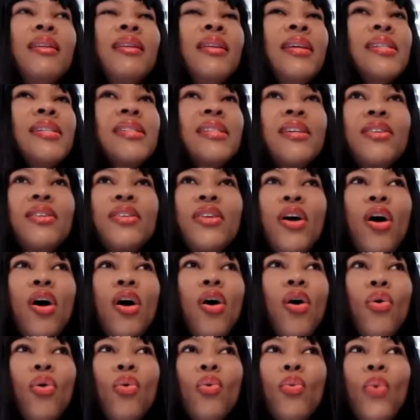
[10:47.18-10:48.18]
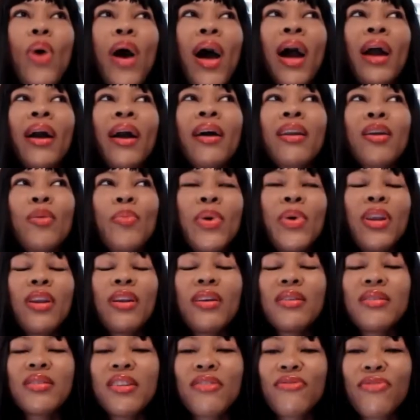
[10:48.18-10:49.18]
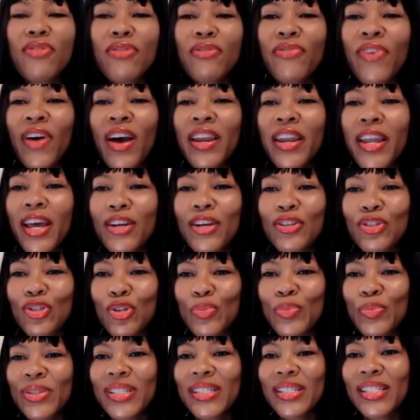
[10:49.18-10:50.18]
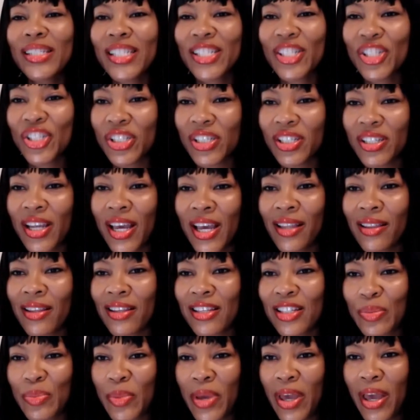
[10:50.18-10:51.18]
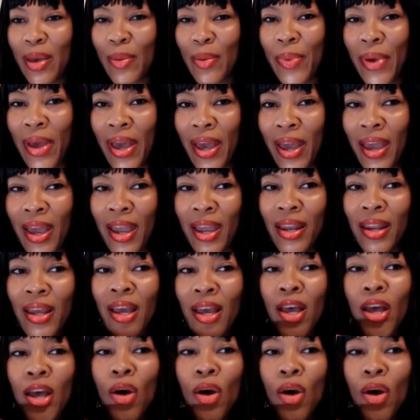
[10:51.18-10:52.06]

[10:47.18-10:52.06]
listen no i could have been in a different financial position had this man paid